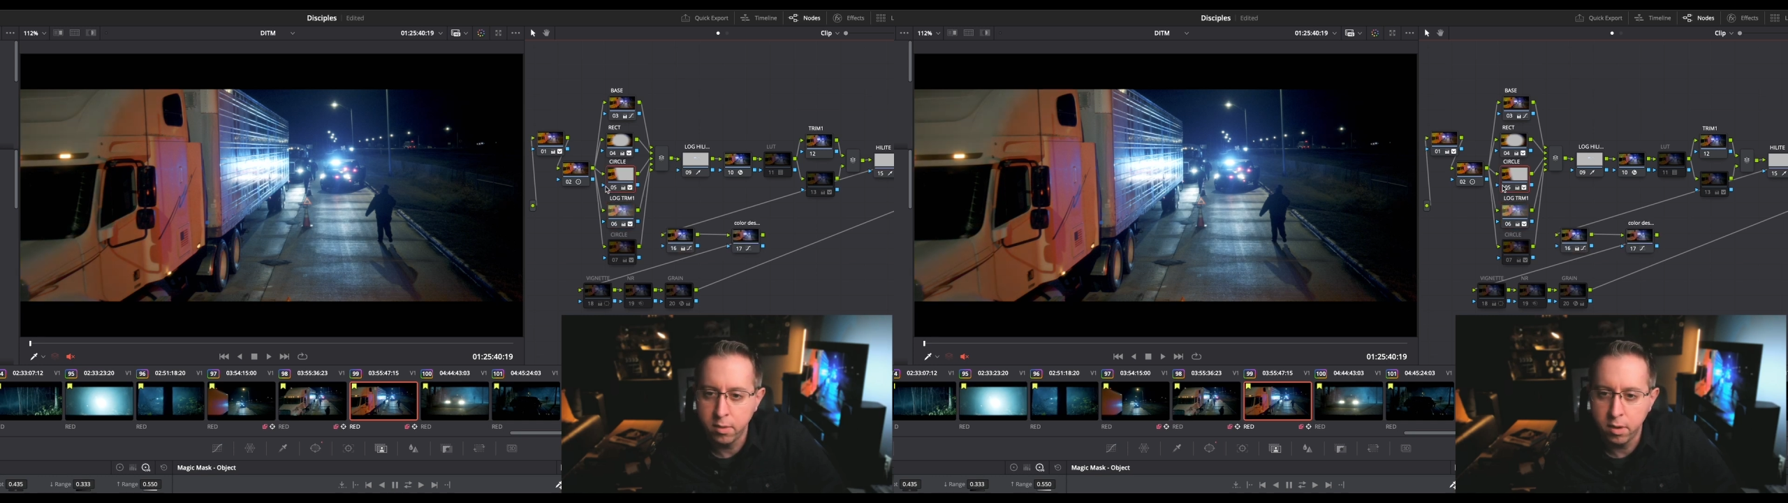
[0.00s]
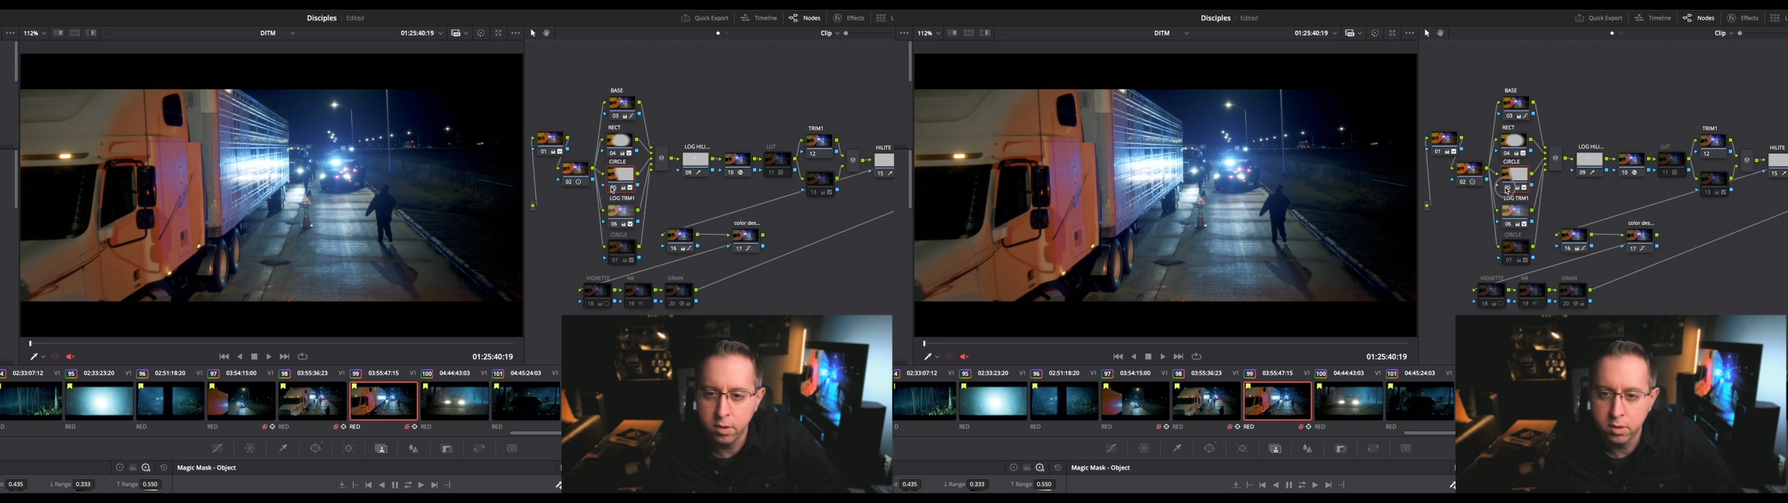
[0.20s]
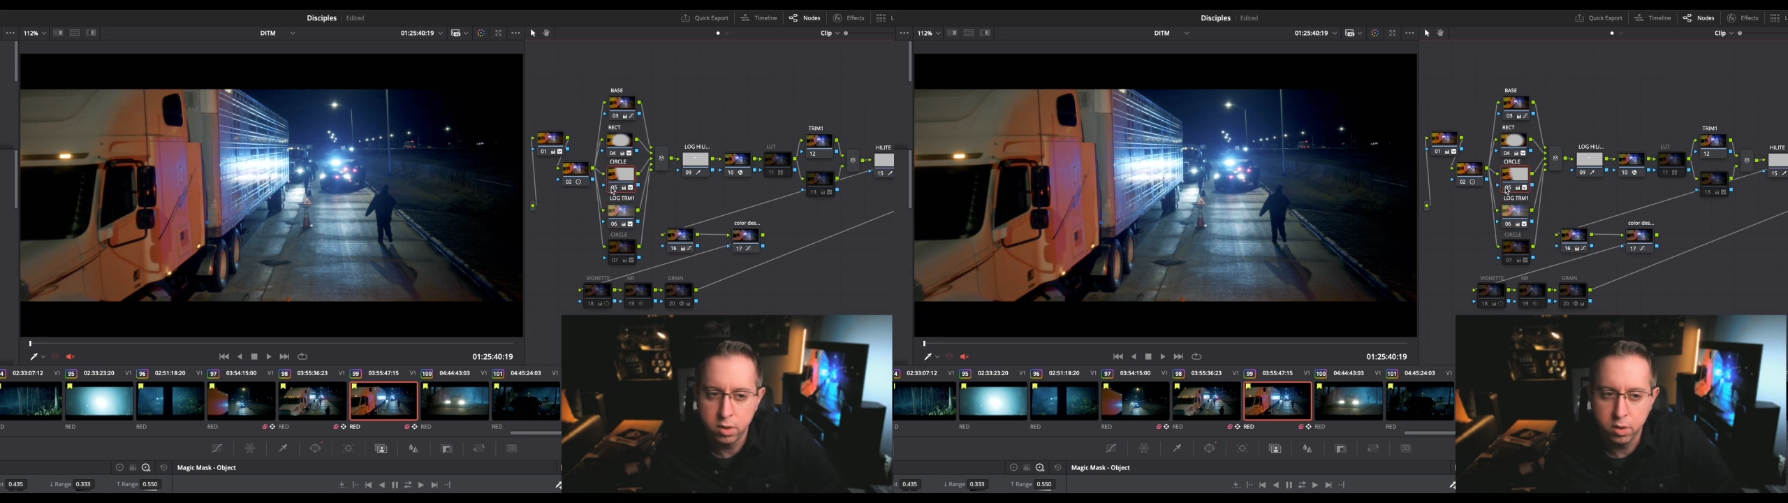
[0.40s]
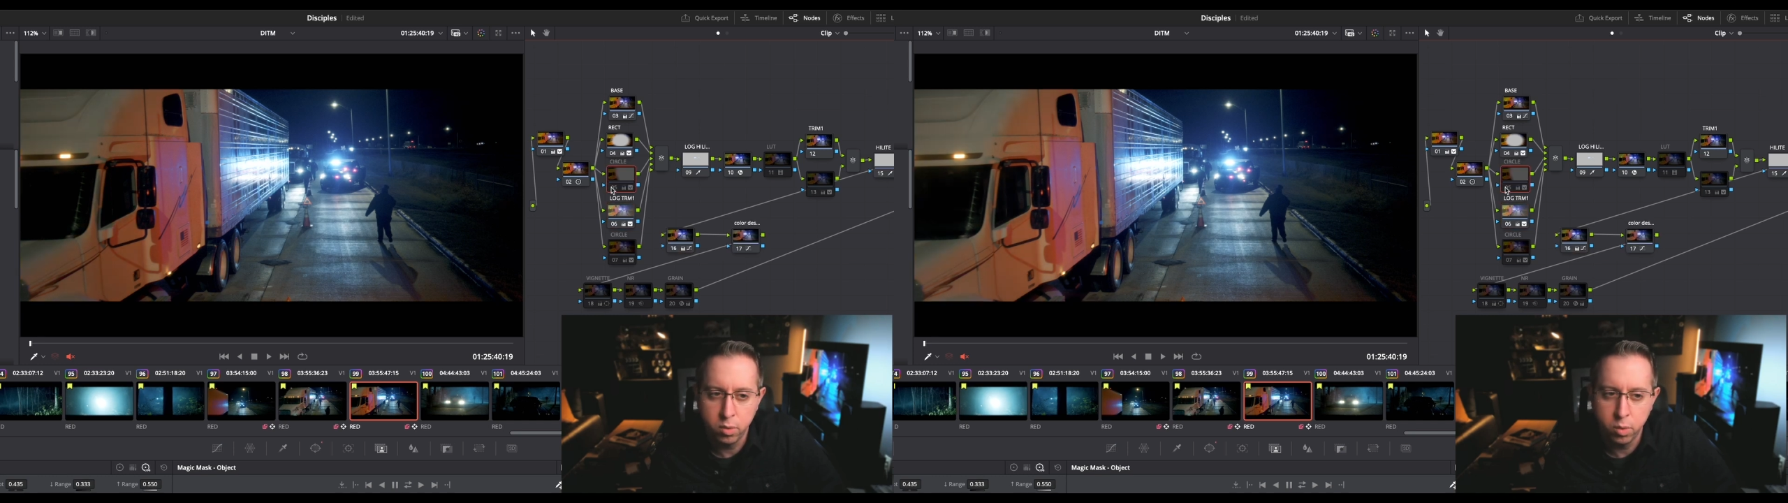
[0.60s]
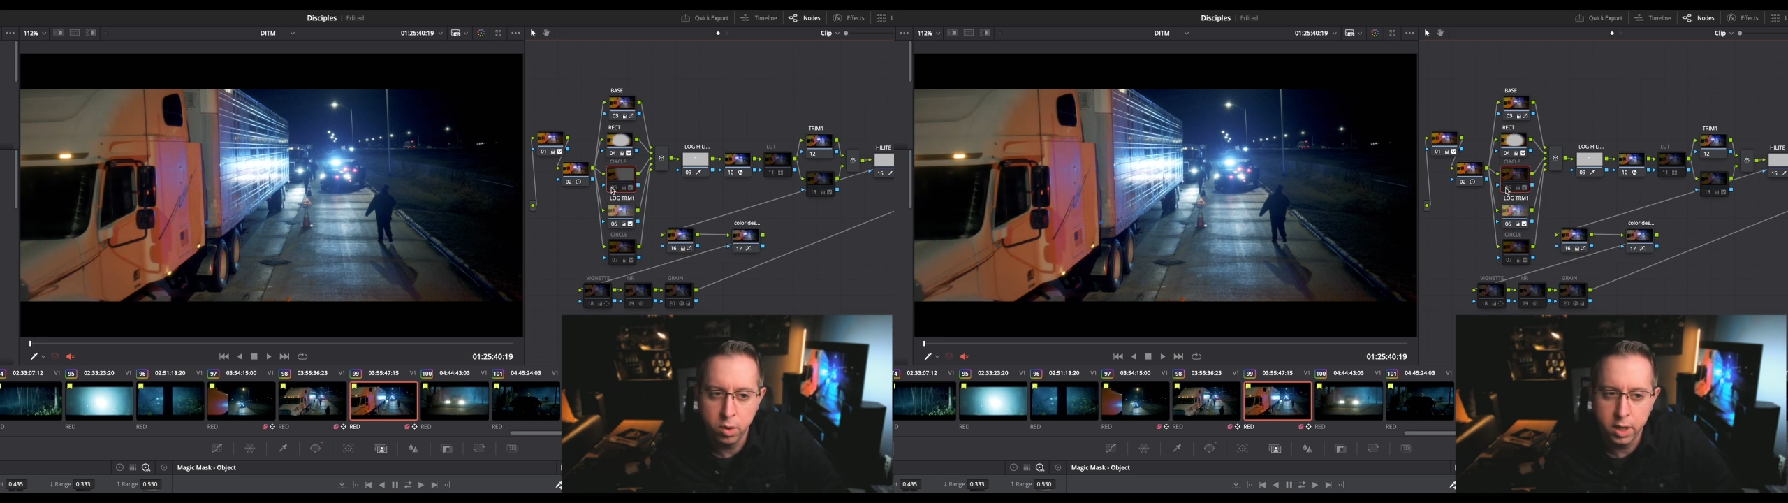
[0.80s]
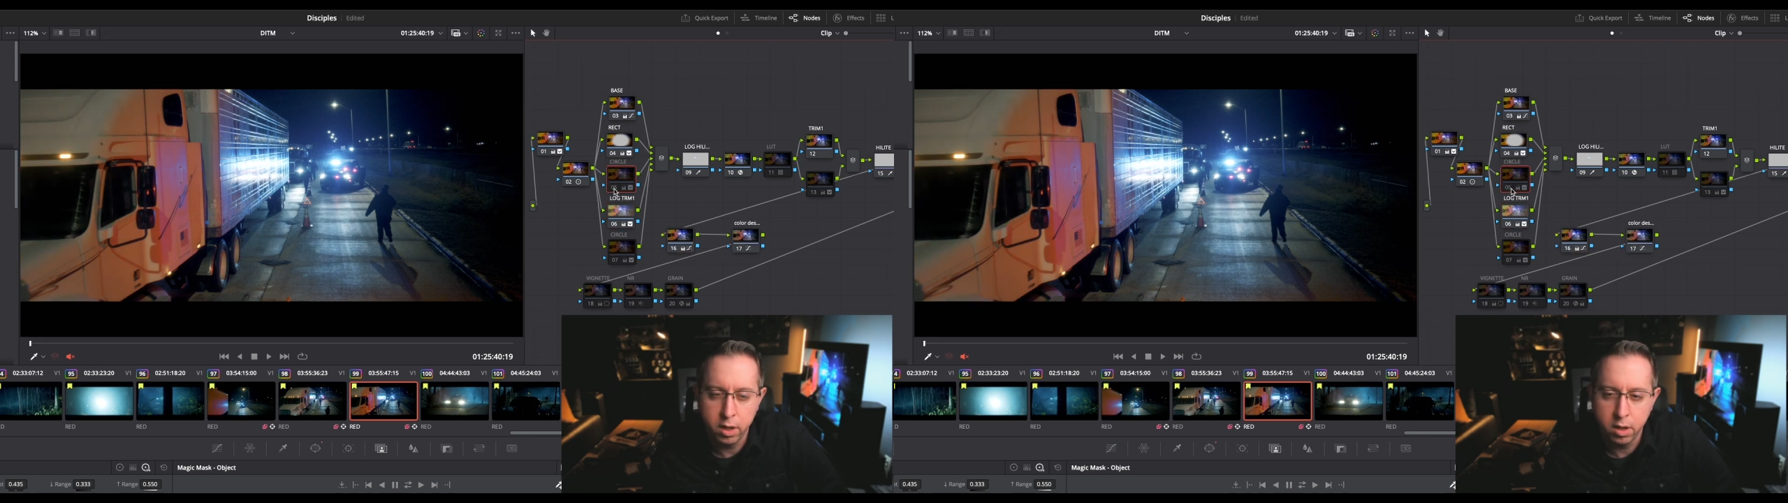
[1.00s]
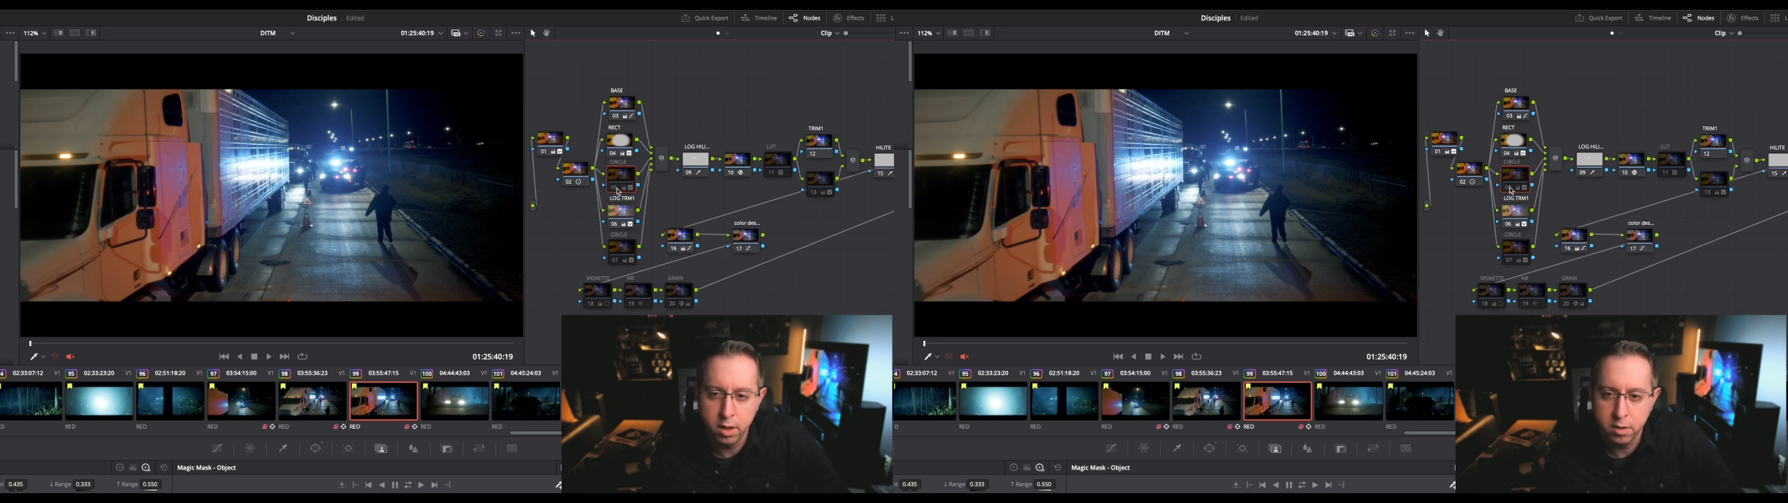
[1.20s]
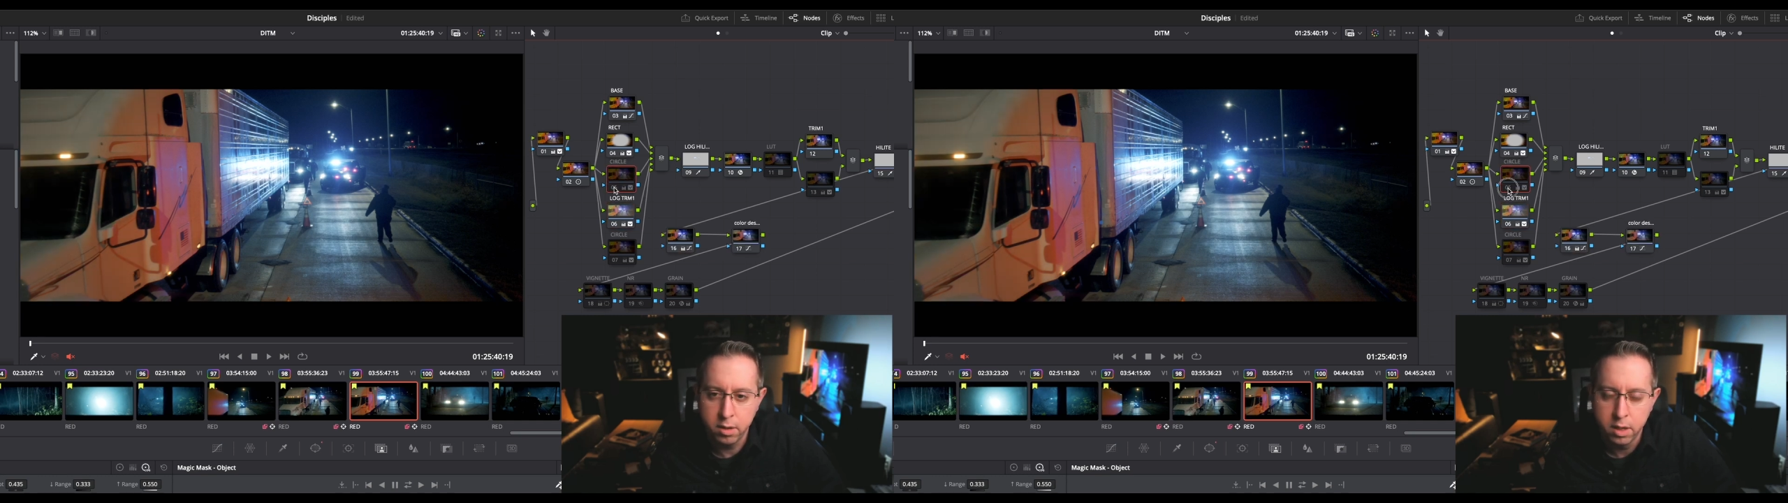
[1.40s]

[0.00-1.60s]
also working on